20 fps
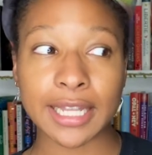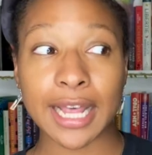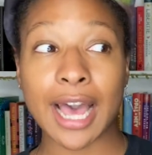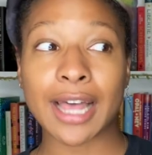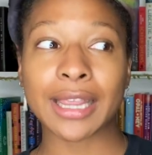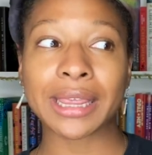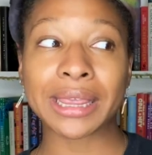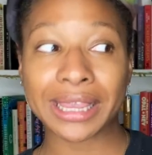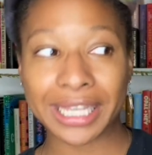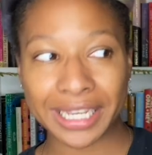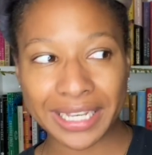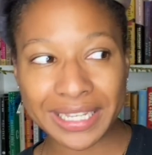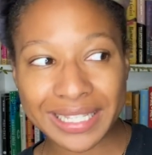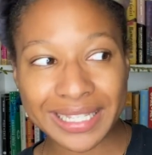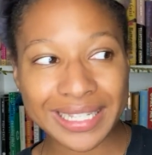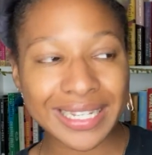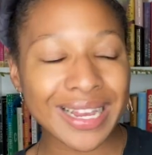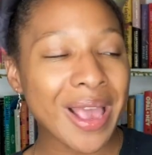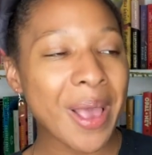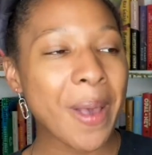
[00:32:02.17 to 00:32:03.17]
that
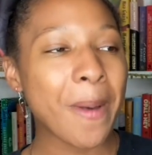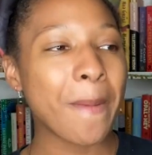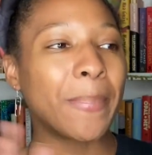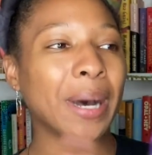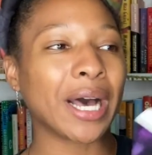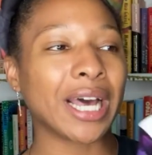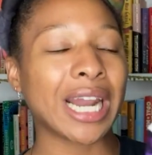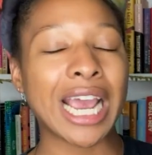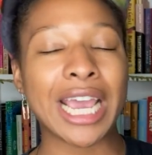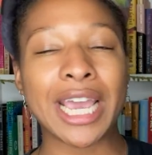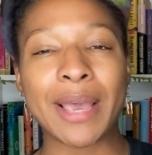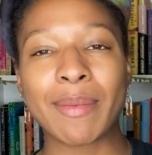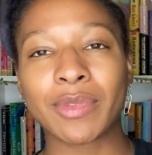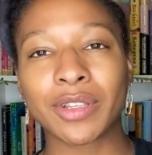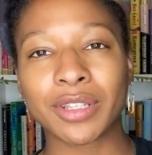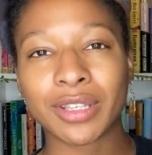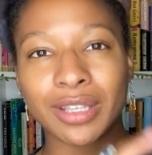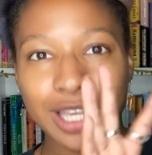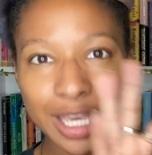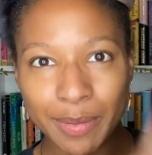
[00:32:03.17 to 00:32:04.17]
list, but I am
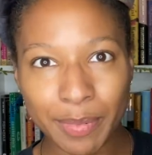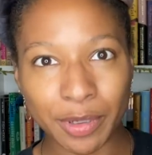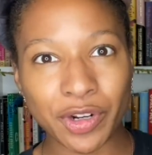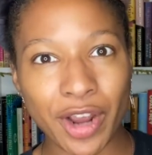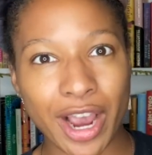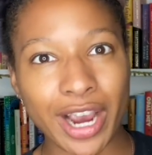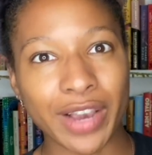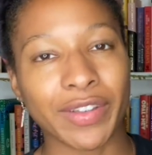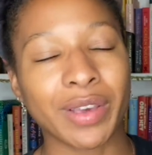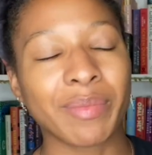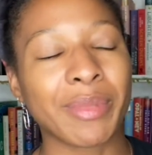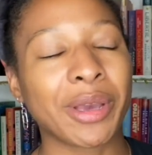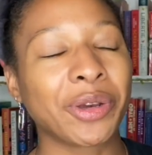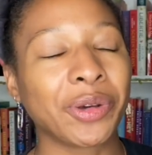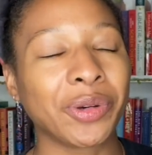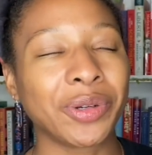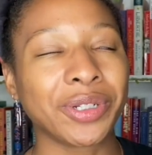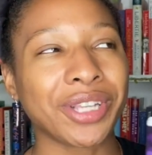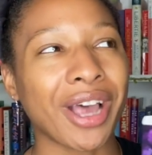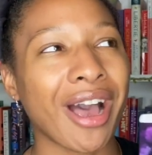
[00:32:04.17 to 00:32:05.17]
keeping track of it in my
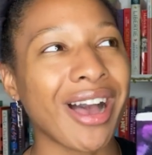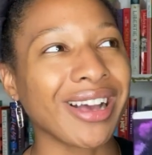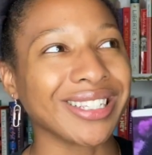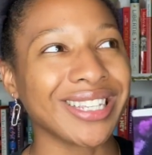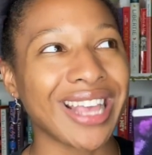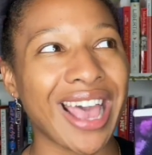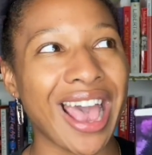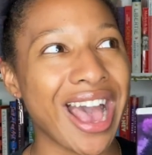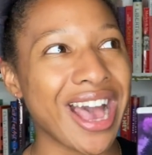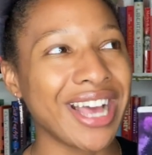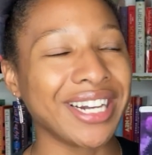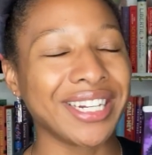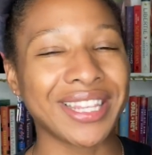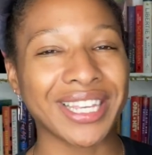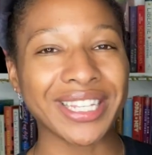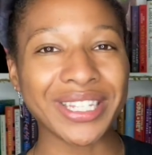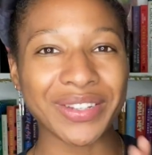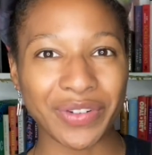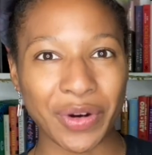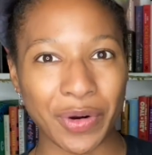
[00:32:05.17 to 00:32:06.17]
Google Docs. And
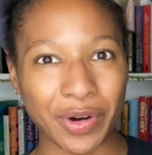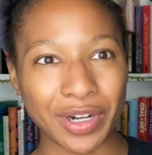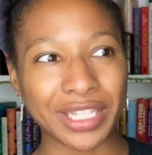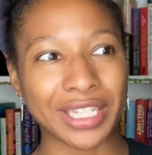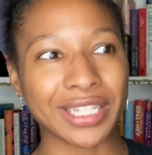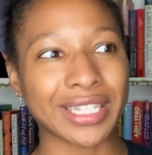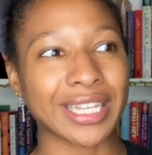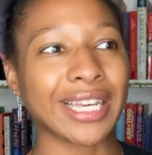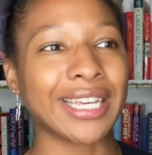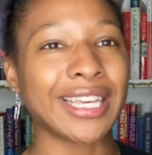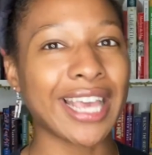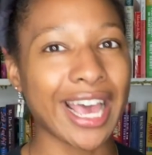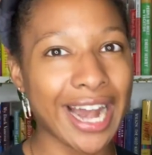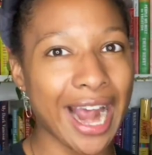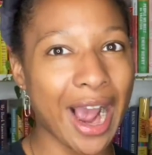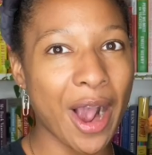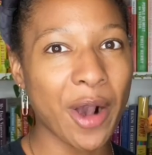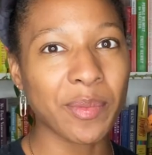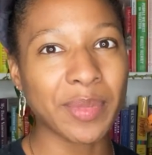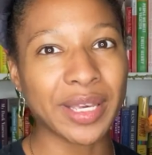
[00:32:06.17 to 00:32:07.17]
this, of course, is like Get
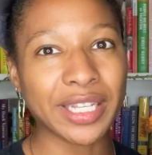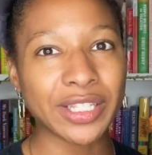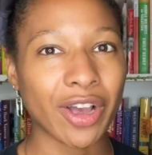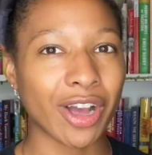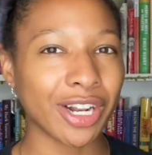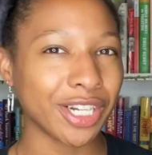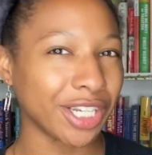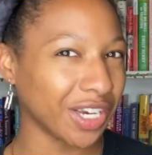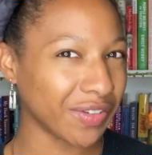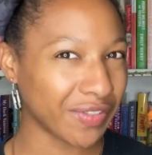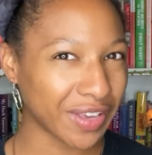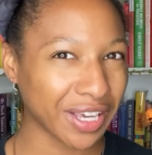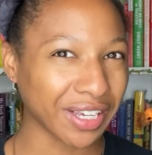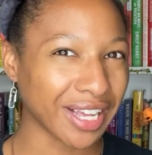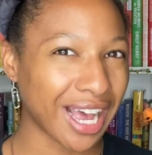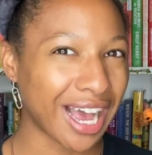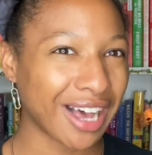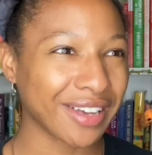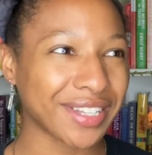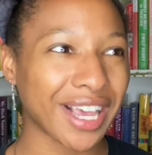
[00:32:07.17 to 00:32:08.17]
Out meets Haunting of Hill
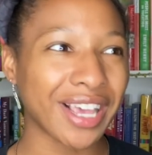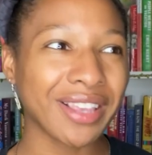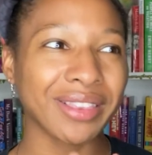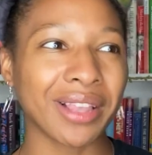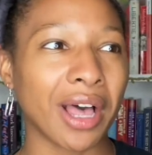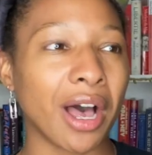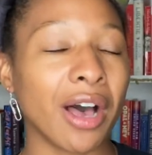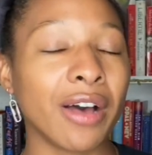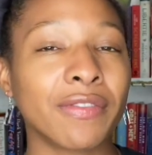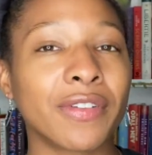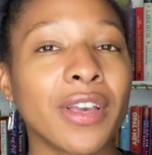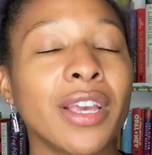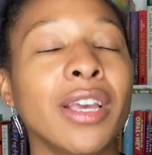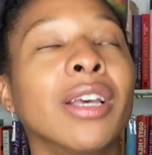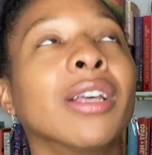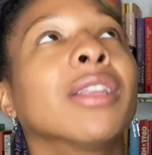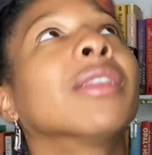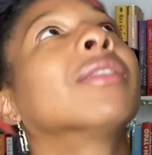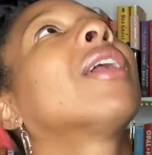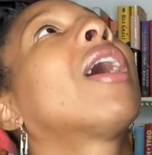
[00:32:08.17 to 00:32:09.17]
House. I love,
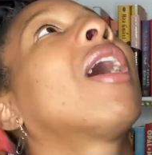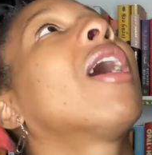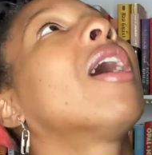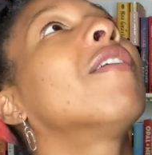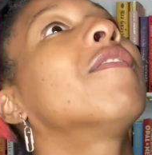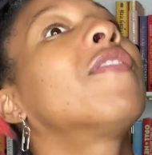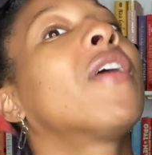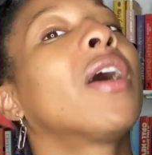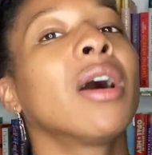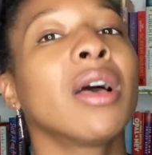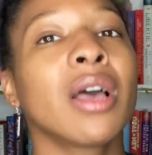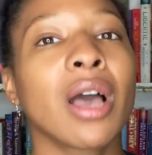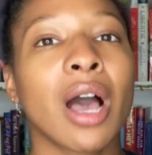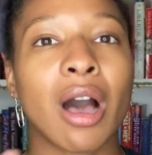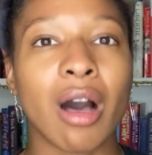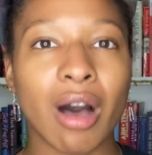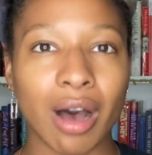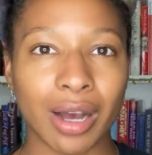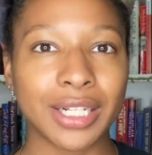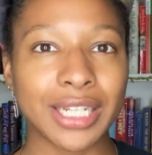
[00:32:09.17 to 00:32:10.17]
love a
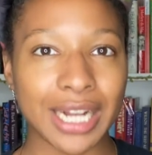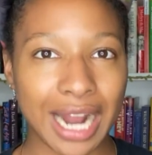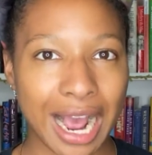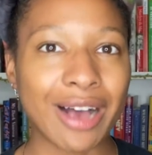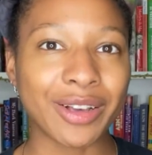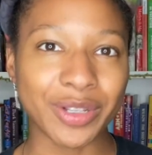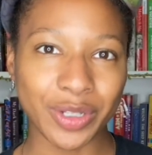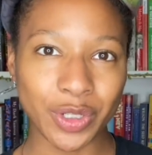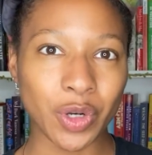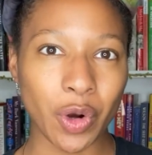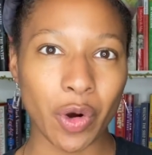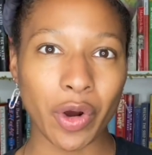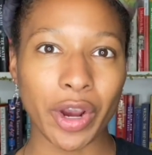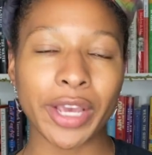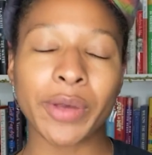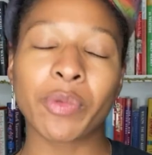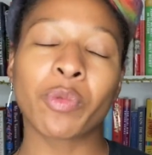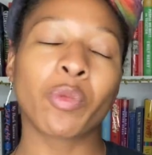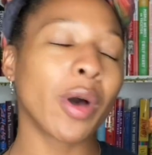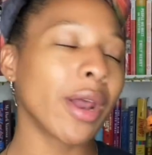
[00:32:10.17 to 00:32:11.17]
haunted house
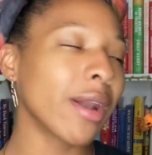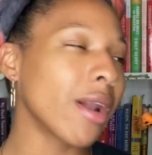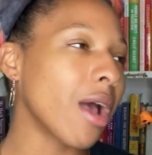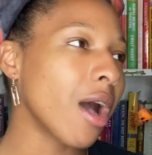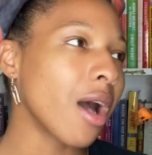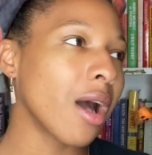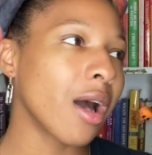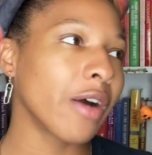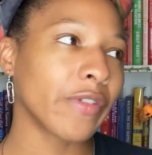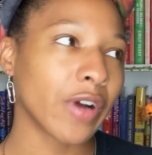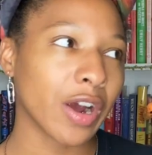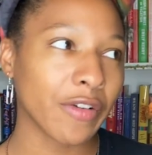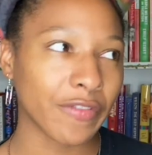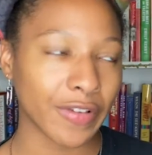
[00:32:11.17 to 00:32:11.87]
story, one of our